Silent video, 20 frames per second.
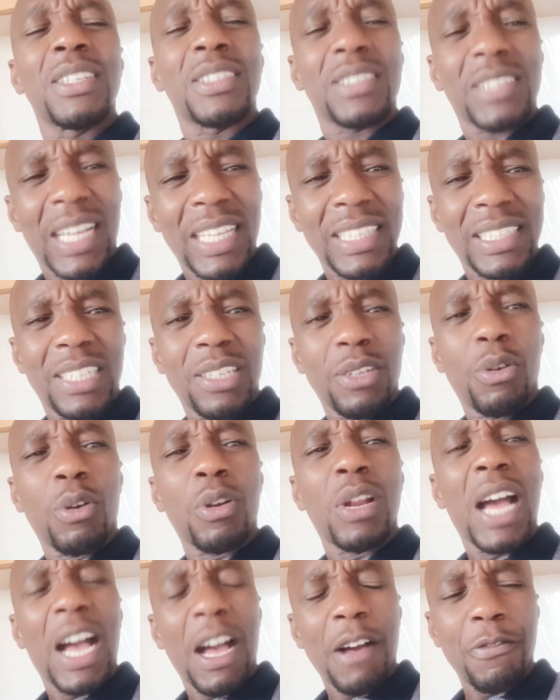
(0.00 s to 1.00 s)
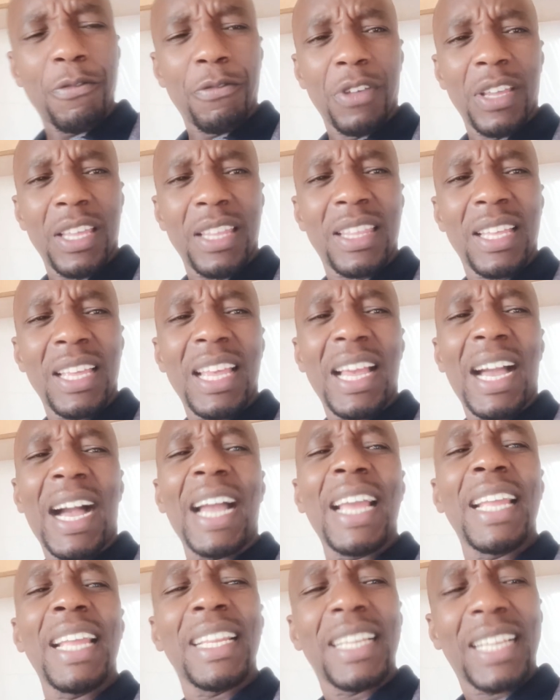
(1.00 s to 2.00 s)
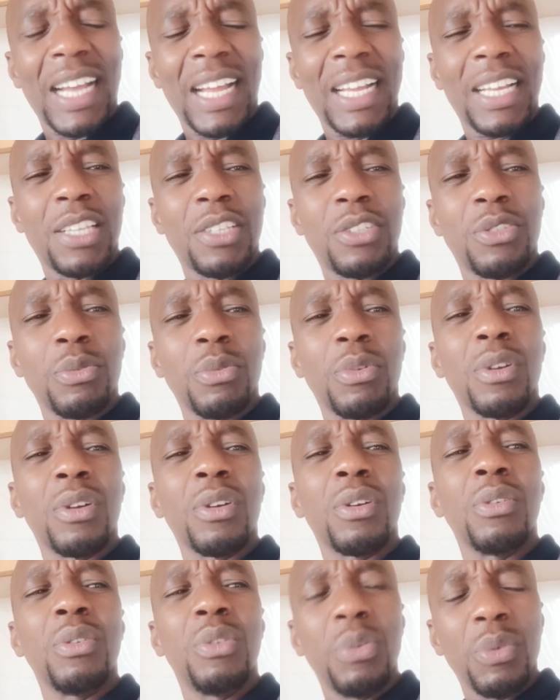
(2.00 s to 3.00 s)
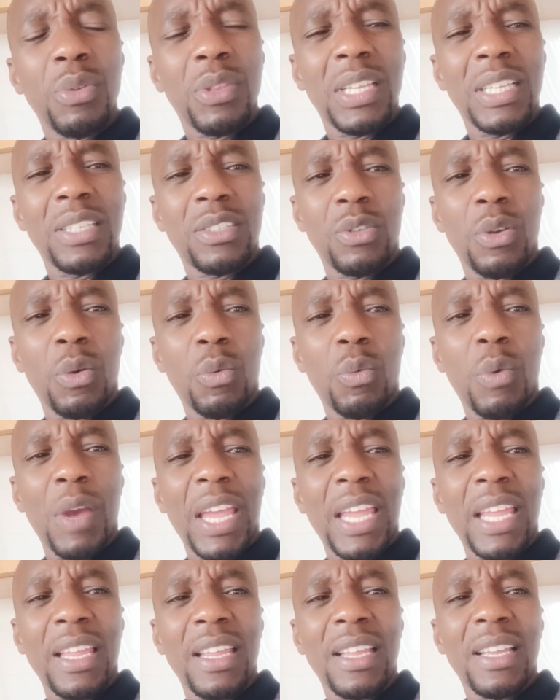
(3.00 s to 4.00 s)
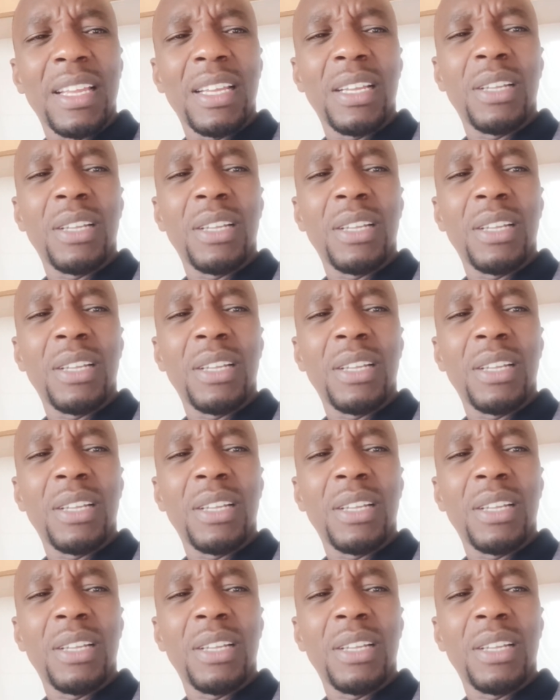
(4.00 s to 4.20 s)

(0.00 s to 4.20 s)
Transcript: Trust in God, have faith. I encourage you, do things your way.